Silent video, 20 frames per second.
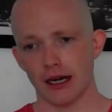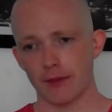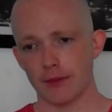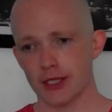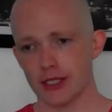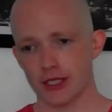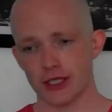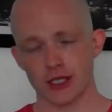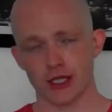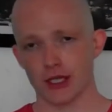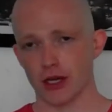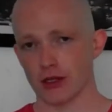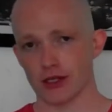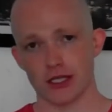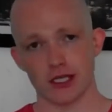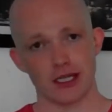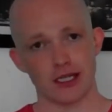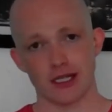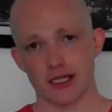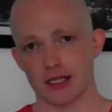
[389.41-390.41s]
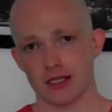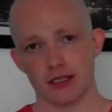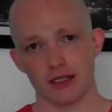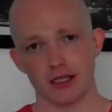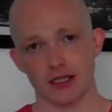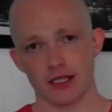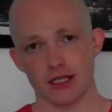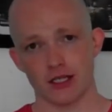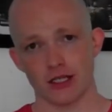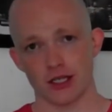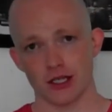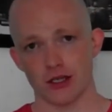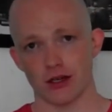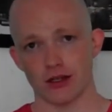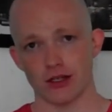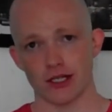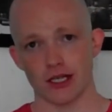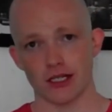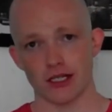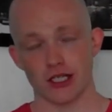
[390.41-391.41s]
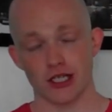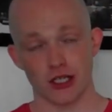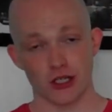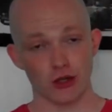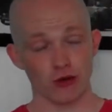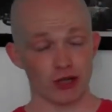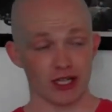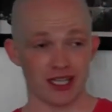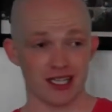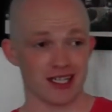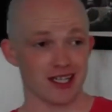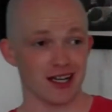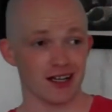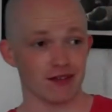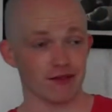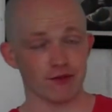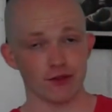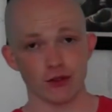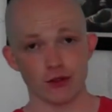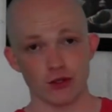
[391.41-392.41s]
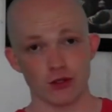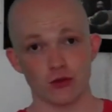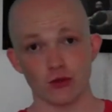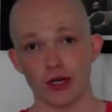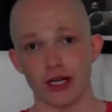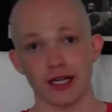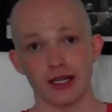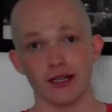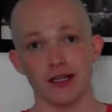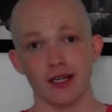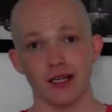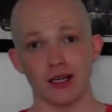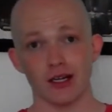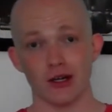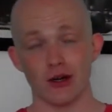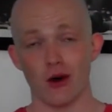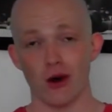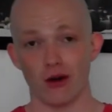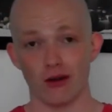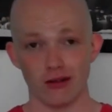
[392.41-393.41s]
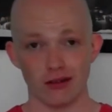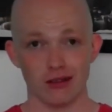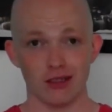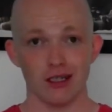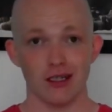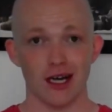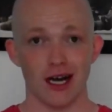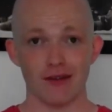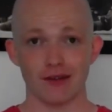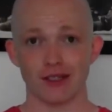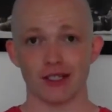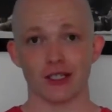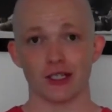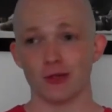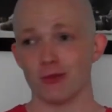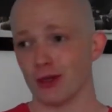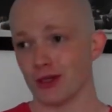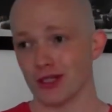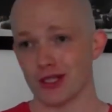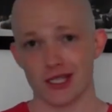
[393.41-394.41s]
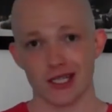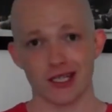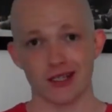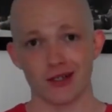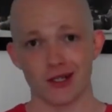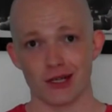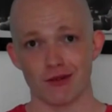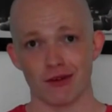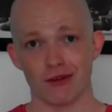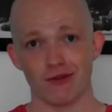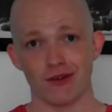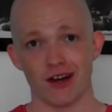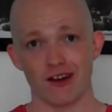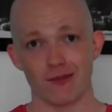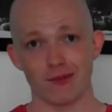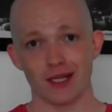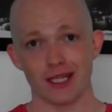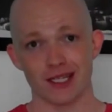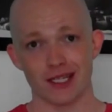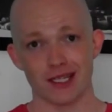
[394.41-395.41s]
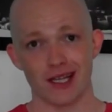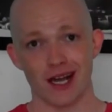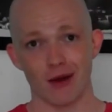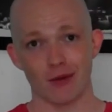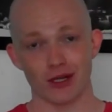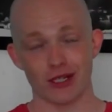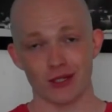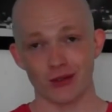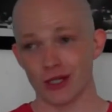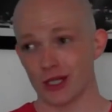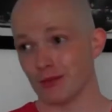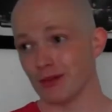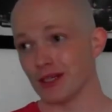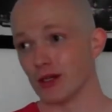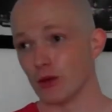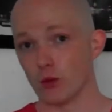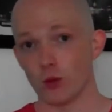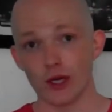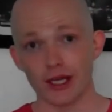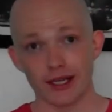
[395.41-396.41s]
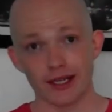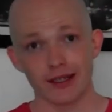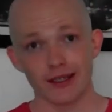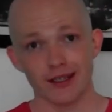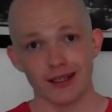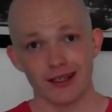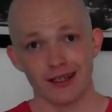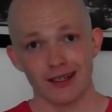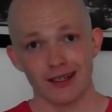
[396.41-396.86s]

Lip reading: It's just nonsense. It's just nonsense. She's already said it feels great not having to jump on the scales every 5 minutes now, but it's only been a week.